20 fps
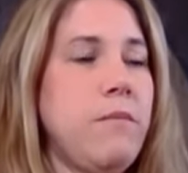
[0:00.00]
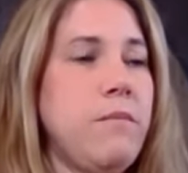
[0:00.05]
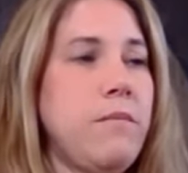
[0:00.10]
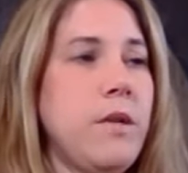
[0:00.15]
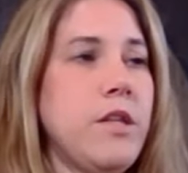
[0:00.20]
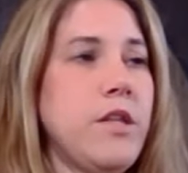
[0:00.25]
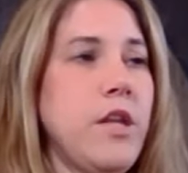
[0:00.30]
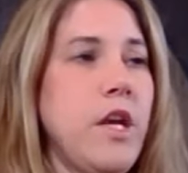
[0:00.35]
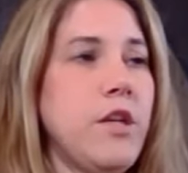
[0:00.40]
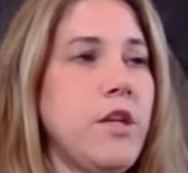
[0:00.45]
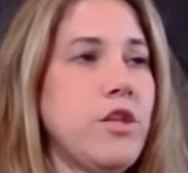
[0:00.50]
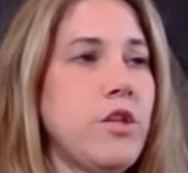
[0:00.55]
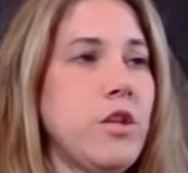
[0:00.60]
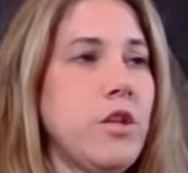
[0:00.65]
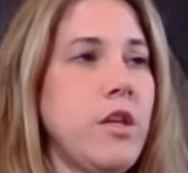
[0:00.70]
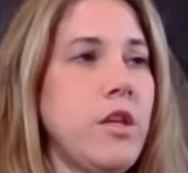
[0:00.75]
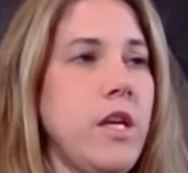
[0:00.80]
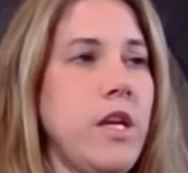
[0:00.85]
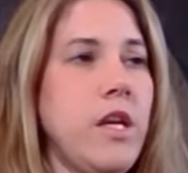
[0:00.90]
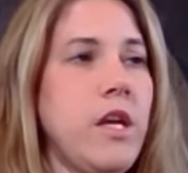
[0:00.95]

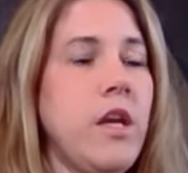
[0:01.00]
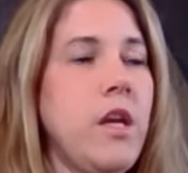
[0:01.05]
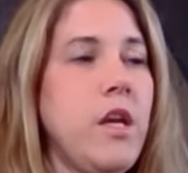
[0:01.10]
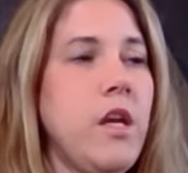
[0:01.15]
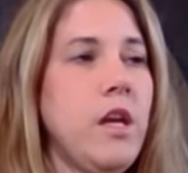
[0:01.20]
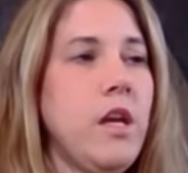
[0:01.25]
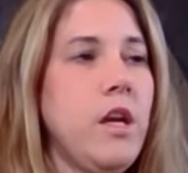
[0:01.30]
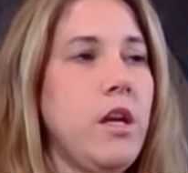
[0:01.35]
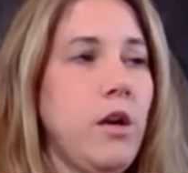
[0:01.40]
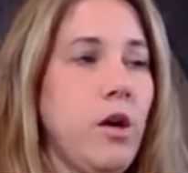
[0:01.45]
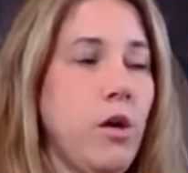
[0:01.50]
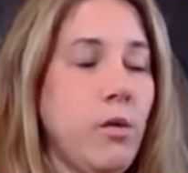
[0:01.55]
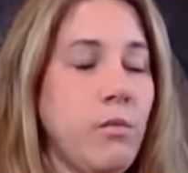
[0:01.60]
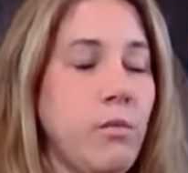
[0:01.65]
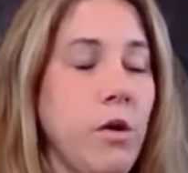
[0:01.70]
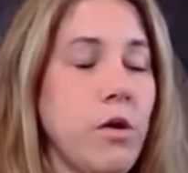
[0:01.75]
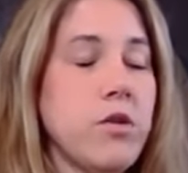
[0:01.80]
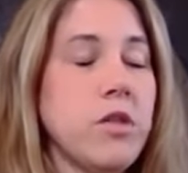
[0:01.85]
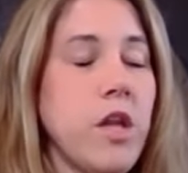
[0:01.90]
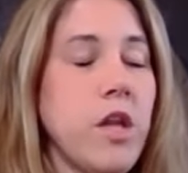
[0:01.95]
potentially, or
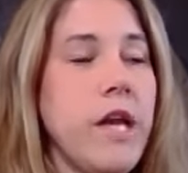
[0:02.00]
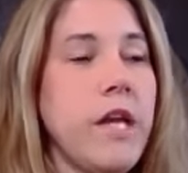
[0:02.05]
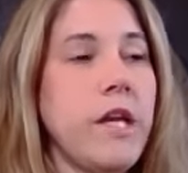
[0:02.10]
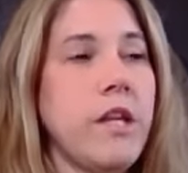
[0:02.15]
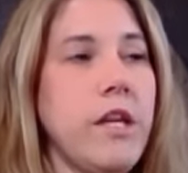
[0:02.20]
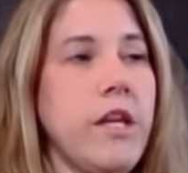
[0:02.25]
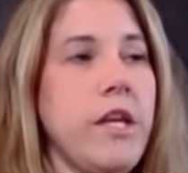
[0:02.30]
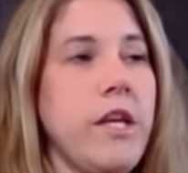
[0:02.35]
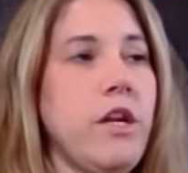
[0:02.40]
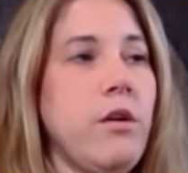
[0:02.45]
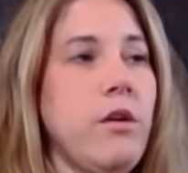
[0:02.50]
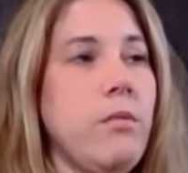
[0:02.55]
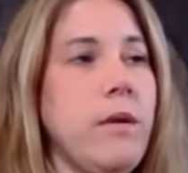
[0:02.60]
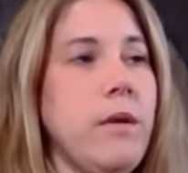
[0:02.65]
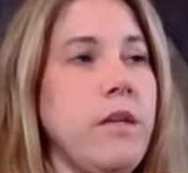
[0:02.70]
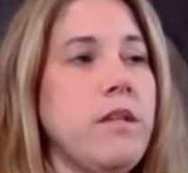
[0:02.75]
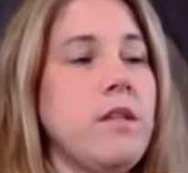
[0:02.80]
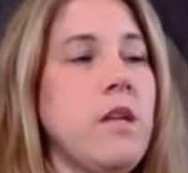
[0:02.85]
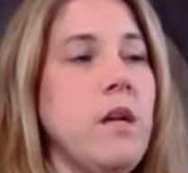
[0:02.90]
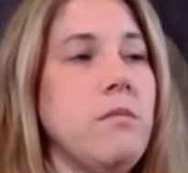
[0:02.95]
most likely, there will
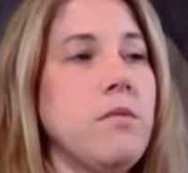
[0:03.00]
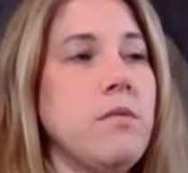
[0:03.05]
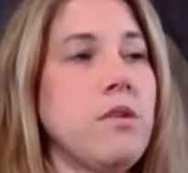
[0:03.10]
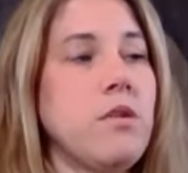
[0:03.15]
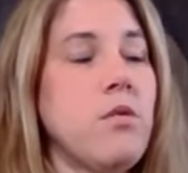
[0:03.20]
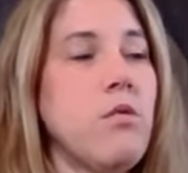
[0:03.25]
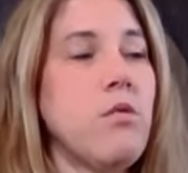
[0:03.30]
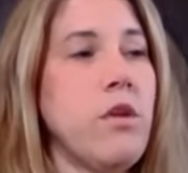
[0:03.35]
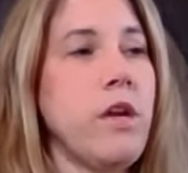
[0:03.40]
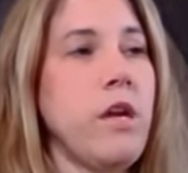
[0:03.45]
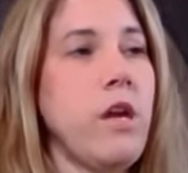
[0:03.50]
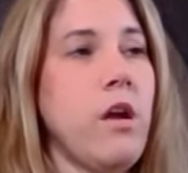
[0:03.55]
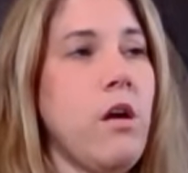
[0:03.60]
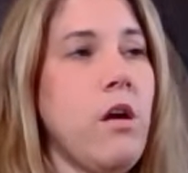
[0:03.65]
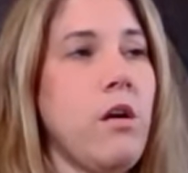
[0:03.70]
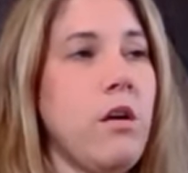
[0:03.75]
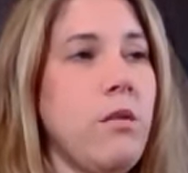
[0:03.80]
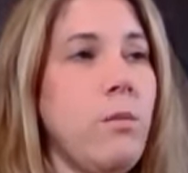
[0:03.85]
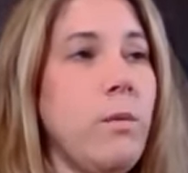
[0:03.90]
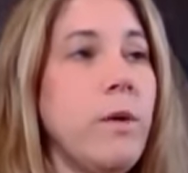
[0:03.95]
be some schooling
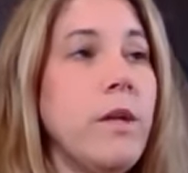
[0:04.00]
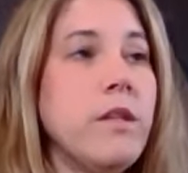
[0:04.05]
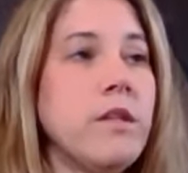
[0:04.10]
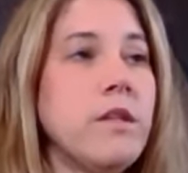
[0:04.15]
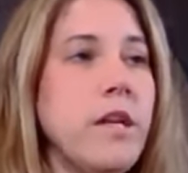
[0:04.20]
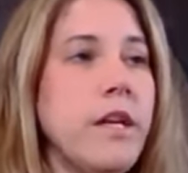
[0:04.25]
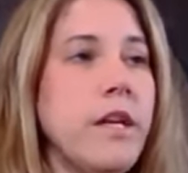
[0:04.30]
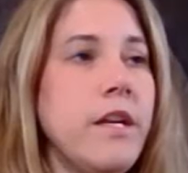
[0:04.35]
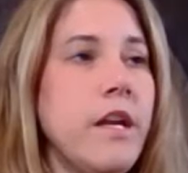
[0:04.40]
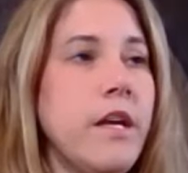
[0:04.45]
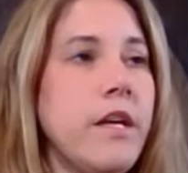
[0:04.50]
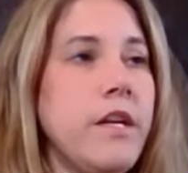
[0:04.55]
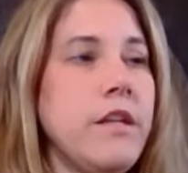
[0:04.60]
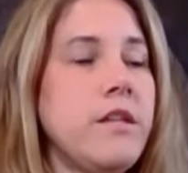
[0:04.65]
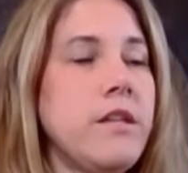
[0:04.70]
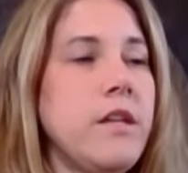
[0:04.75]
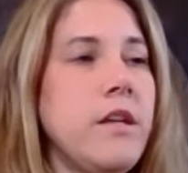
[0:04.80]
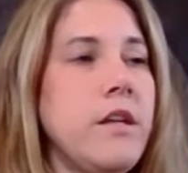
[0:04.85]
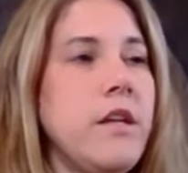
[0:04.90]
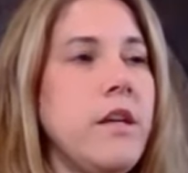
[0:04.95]
on Wednesday
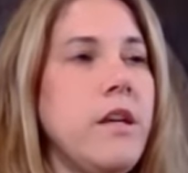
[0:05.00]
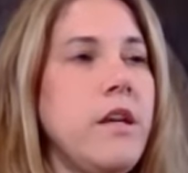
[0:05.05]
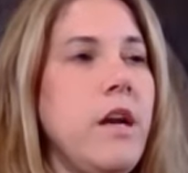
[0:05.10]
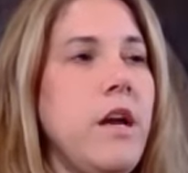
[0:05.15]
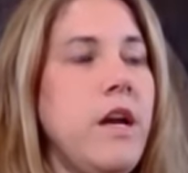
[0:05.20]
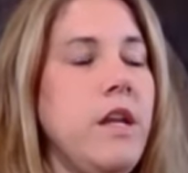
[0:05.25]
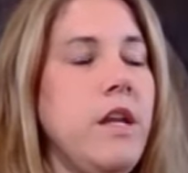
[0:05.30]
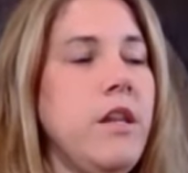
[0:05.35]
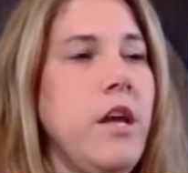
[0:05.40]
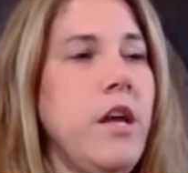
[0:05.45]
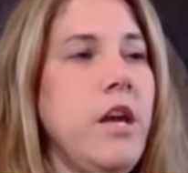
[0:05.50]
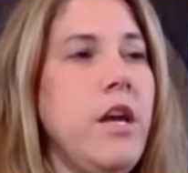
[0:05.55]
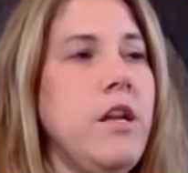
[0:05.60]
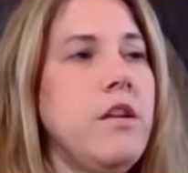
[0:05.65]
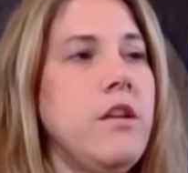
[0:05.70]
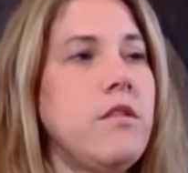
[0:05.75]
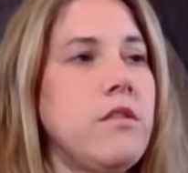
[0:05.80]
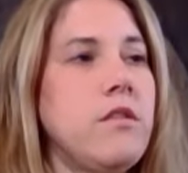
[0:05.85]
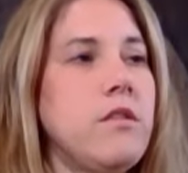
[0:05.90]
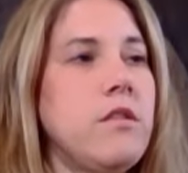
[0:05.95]
night and
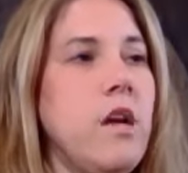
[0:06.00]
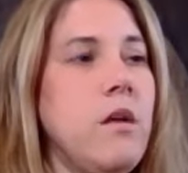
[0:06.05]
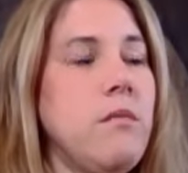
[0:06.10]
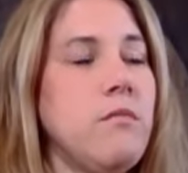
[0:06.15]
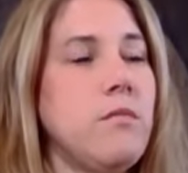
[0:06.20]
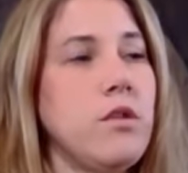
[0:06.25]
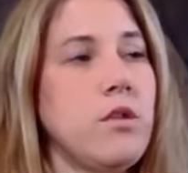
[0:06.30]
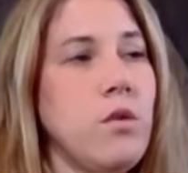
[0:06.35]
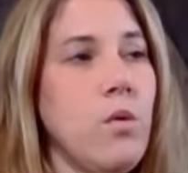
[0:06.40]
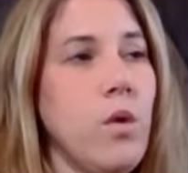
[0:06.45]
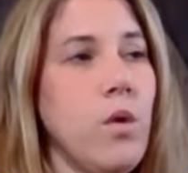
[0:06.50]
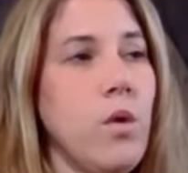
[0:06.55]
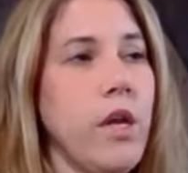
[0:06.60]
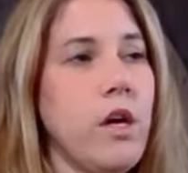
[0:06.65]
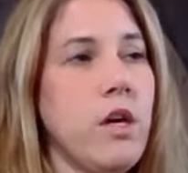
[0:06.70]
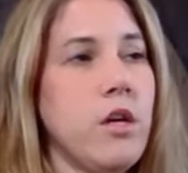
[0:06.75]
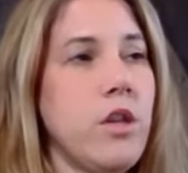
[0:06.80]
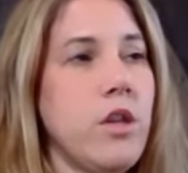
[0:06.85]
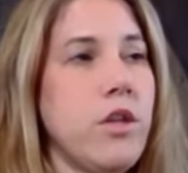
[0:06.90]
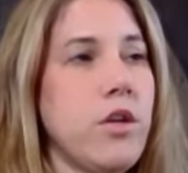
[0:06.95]
then some schooling
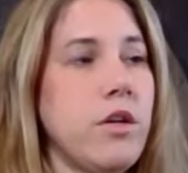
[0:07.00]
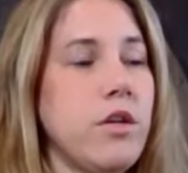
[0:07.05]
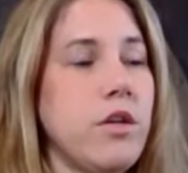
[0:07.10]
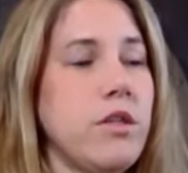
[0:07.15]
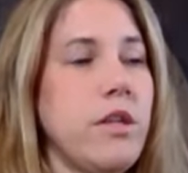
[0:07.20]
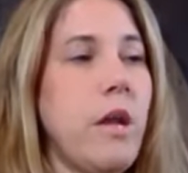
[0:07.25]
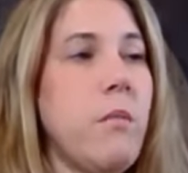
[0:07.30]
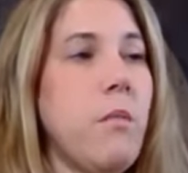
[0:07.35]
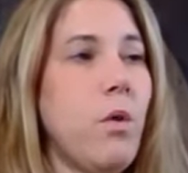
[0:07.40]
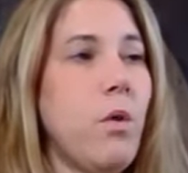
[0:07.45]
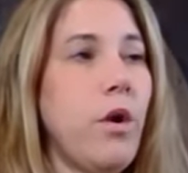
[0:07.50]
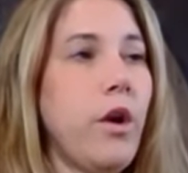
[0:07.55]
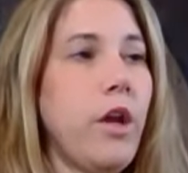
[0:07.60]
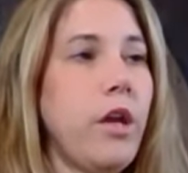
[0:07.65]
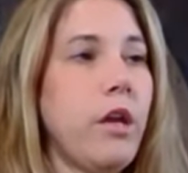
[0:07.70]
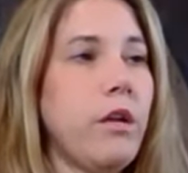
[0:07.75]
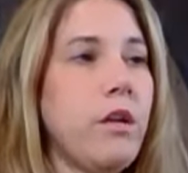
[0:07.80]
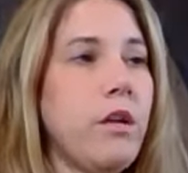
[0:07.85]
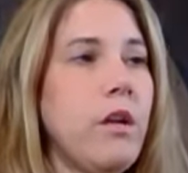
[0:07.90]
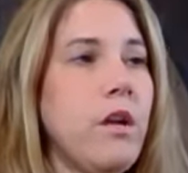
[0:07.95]
on Thursday
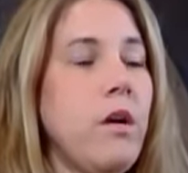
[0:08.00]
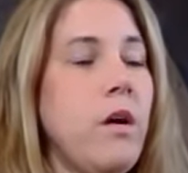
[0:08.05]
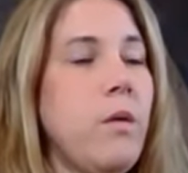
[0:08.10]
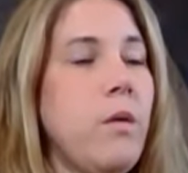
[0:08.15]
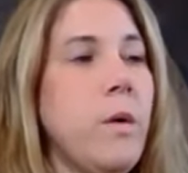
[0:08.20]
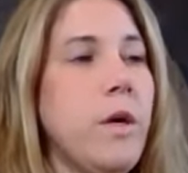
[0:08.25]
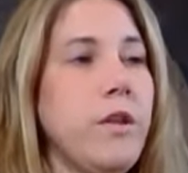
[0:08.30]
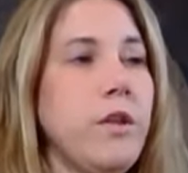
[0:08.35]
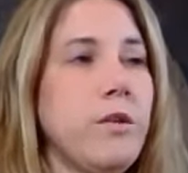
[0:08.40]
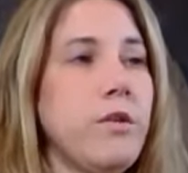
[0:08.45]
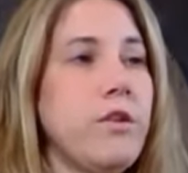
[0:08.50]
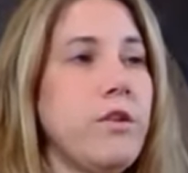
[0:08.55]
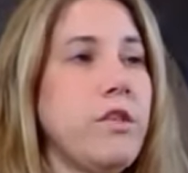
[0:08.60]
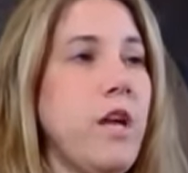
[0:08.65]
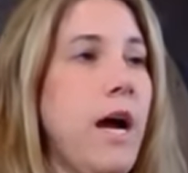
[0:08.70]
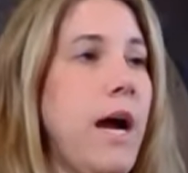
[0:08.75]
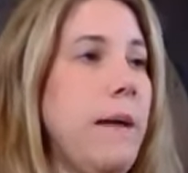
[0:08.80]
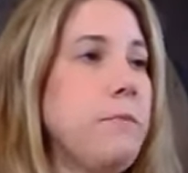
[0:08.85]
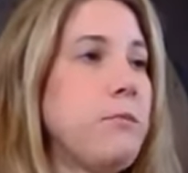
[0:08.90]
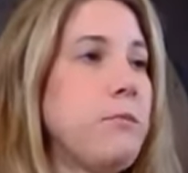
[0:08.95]
morning. What those
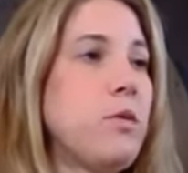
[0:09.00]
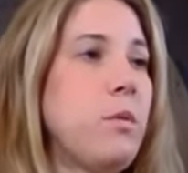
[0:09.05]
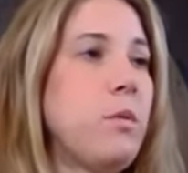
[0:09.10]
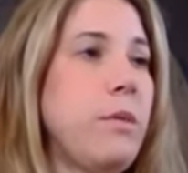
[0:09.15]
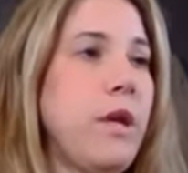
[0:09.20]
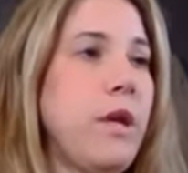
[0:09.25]
times will